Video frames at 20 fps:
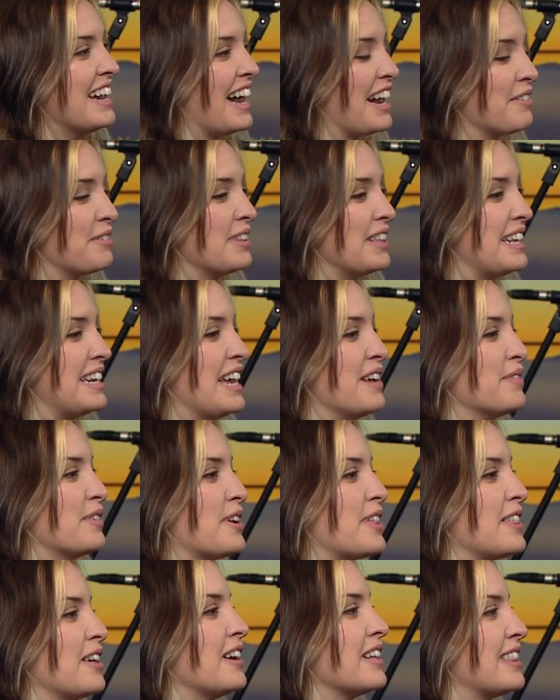I really
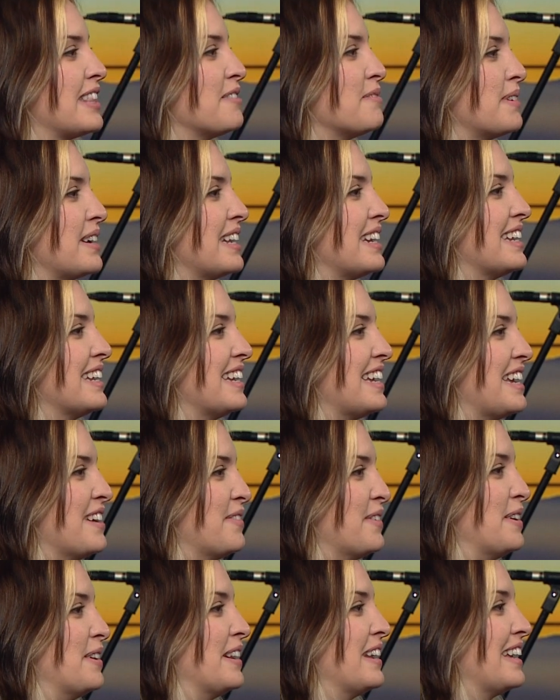never thought that we'd
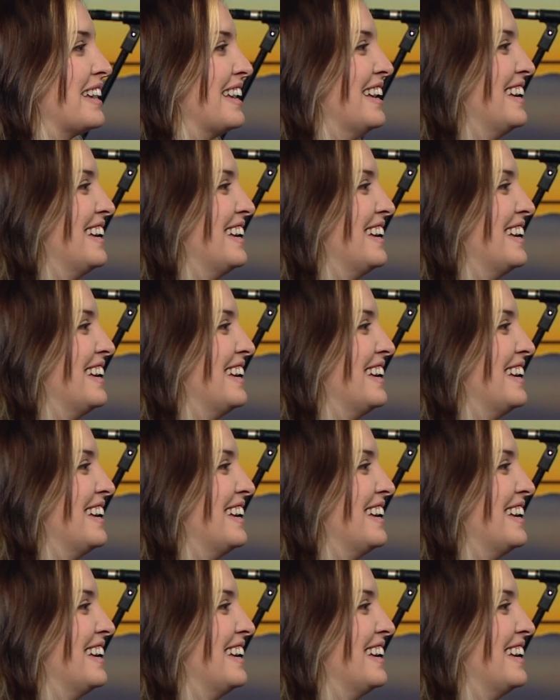even